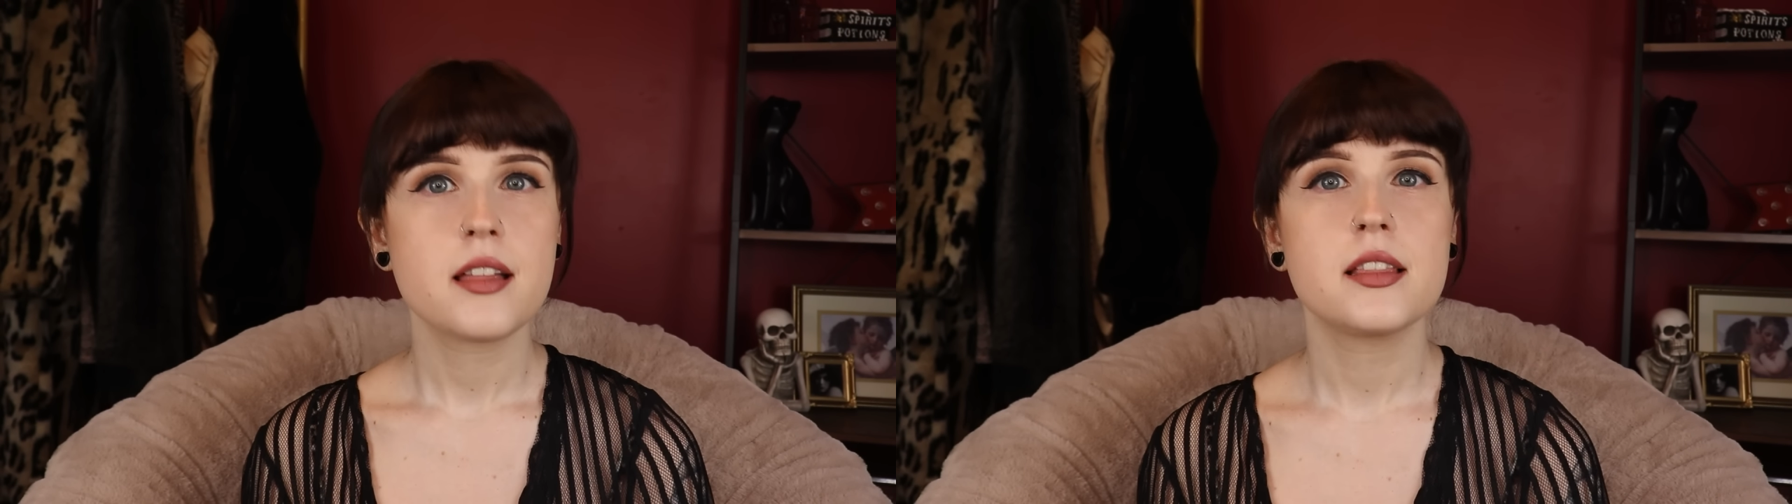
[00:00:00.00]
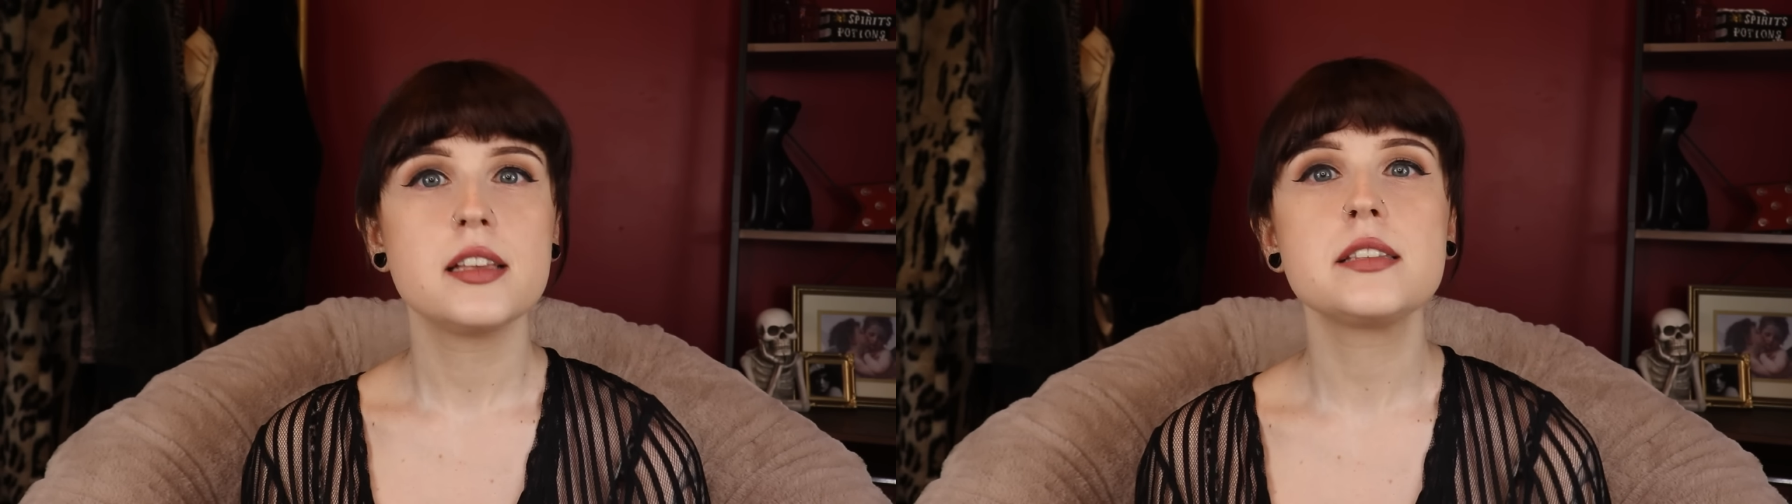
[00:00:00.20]

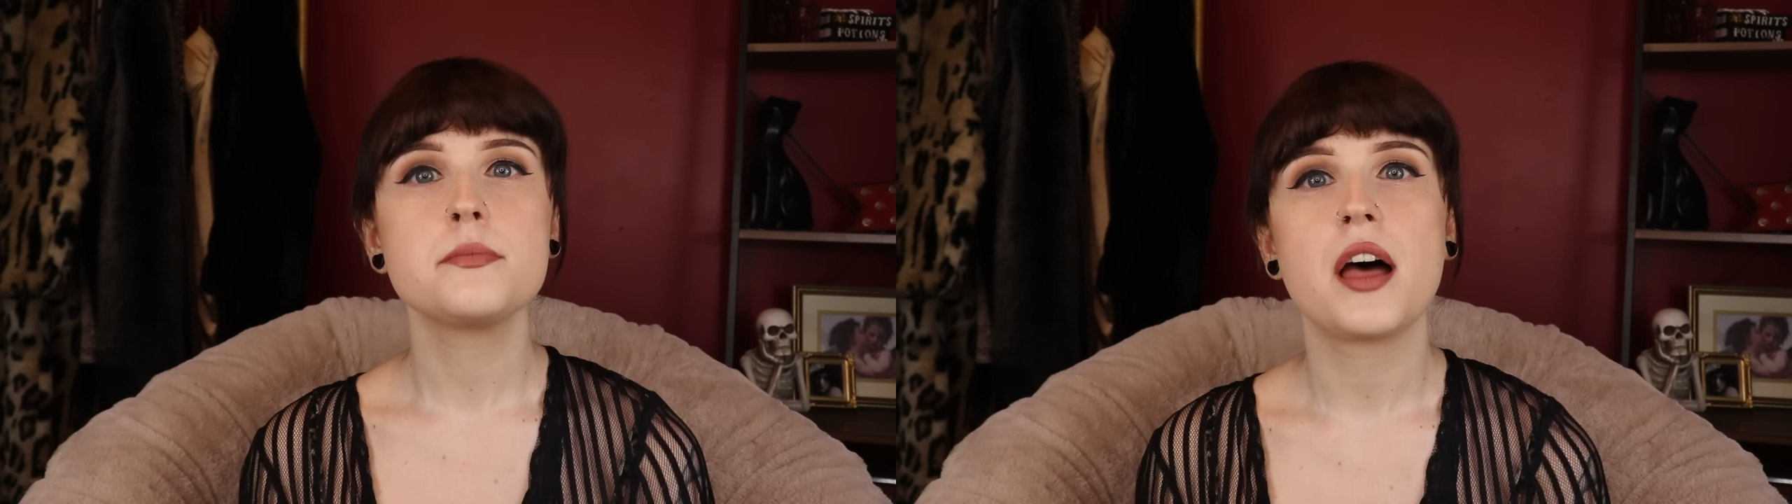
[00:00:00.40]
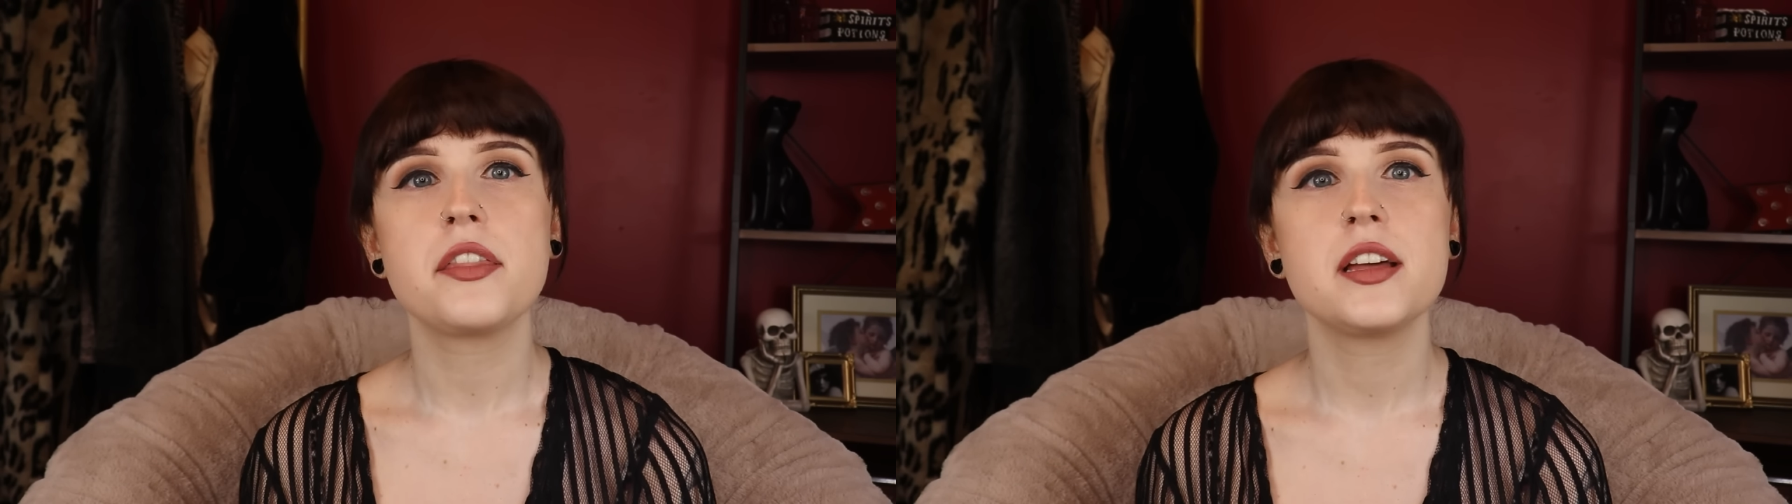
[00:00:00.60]
This
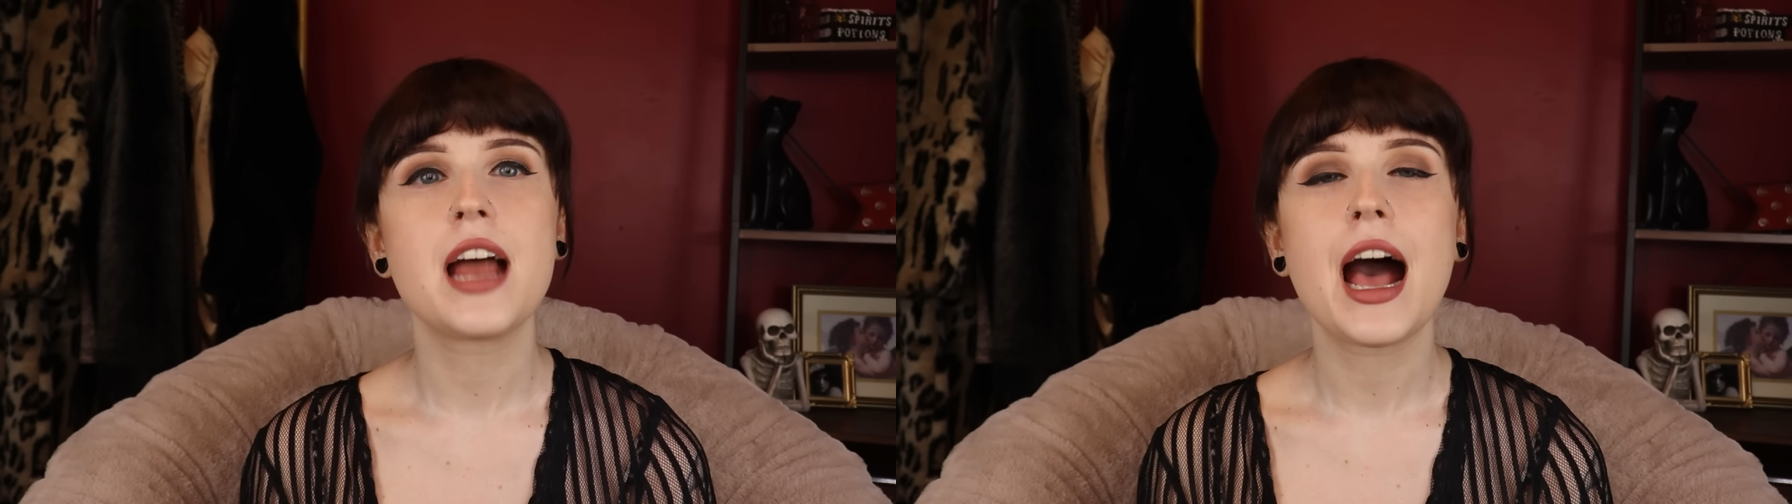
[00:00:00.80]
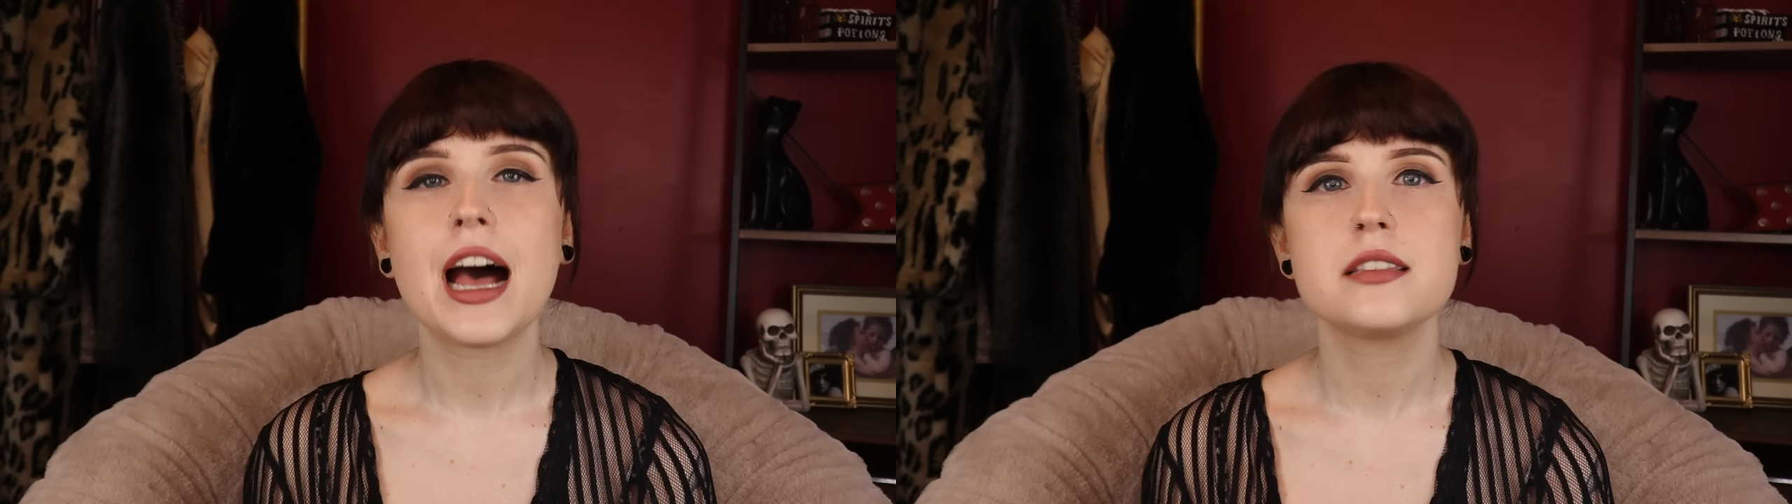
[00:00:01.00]
method
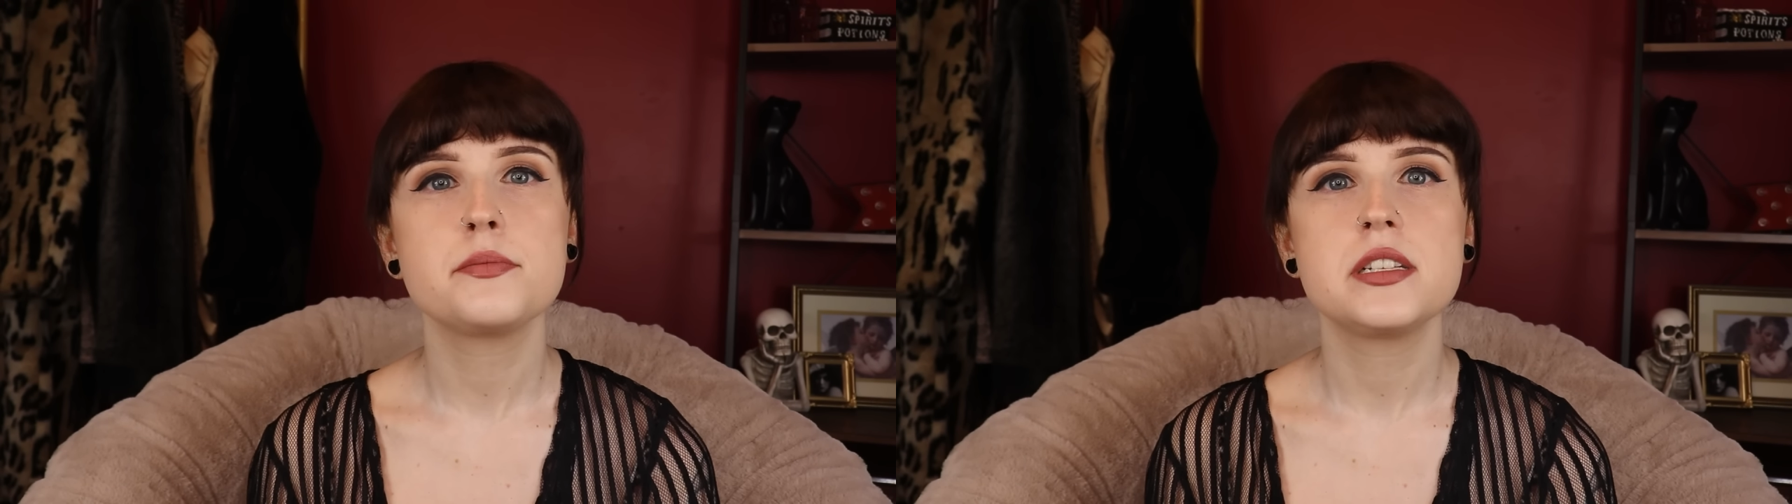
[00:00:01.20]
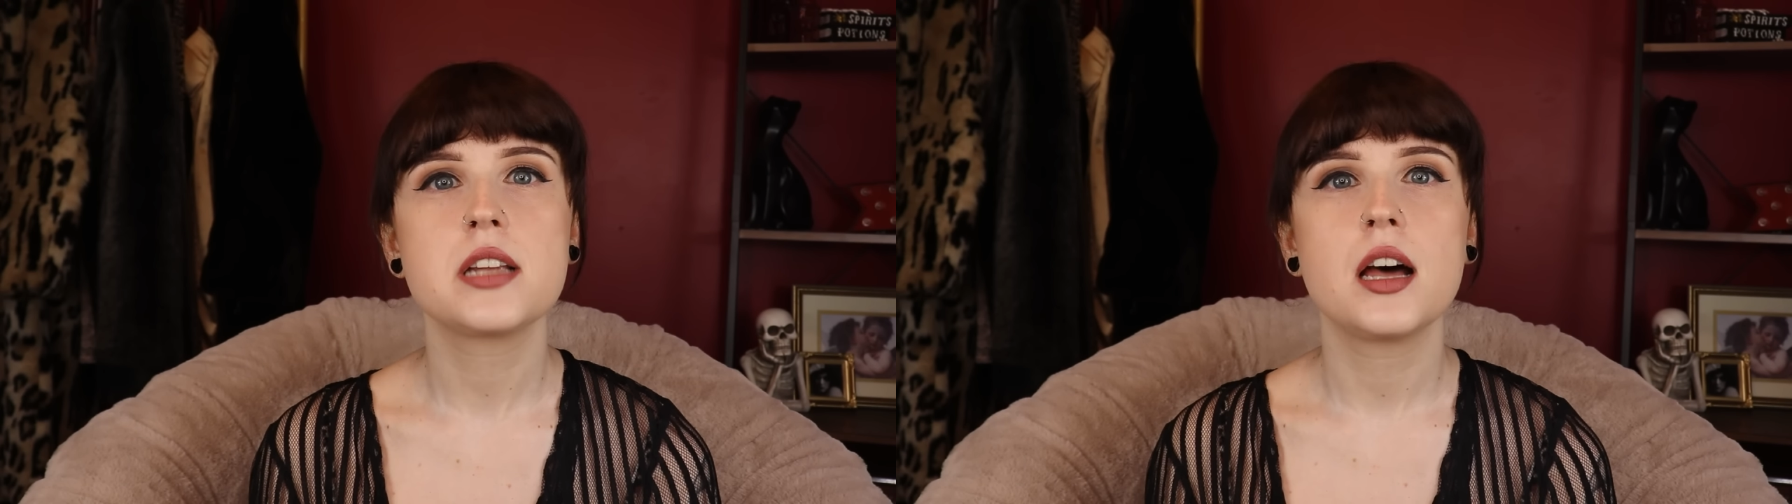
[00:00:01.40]
has
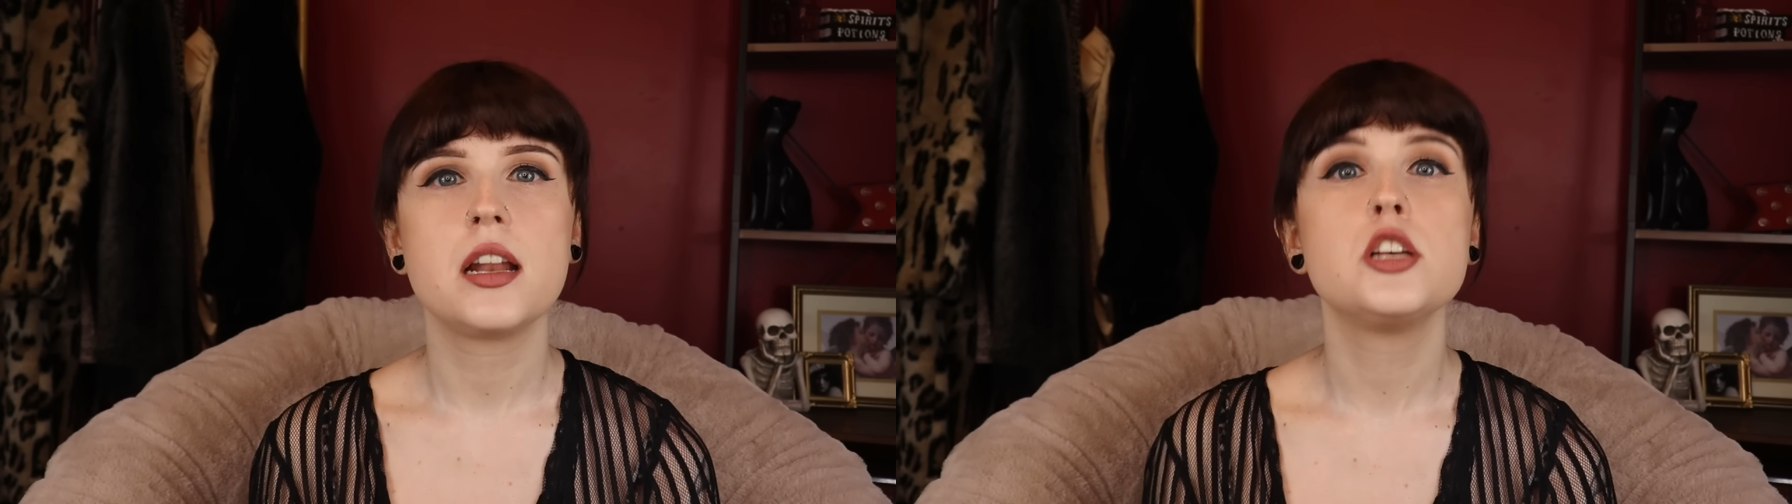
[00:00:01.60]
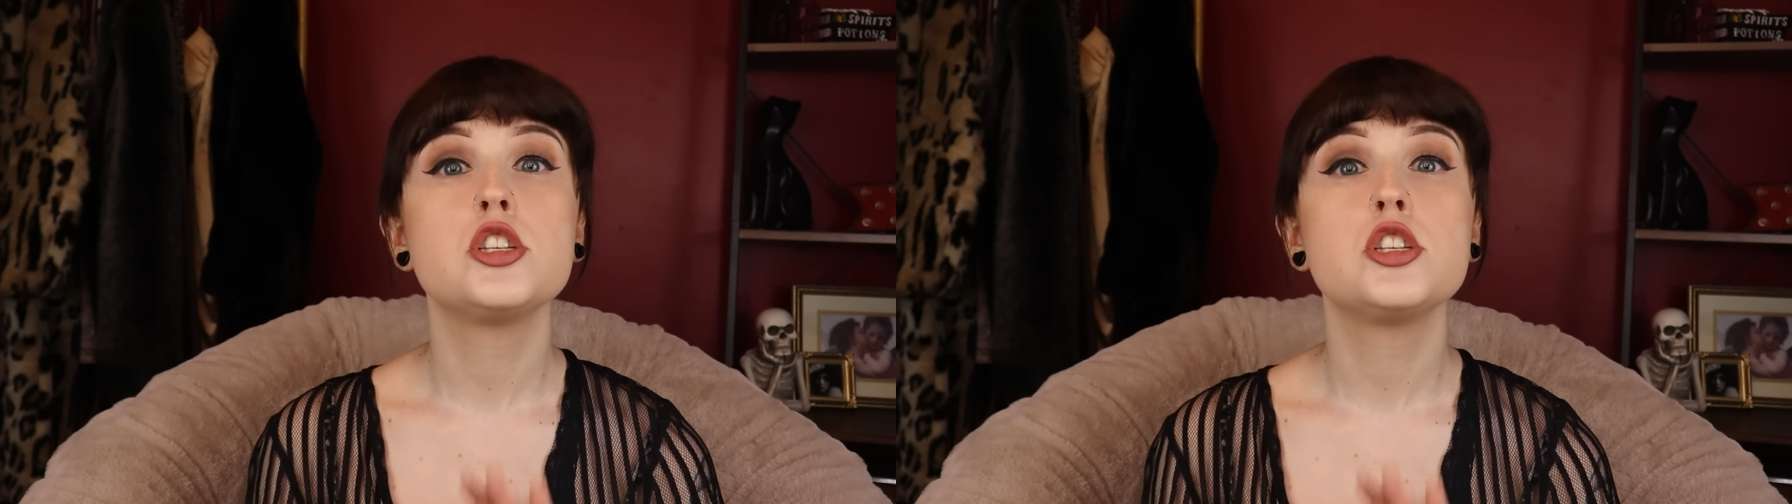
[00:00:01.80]
been done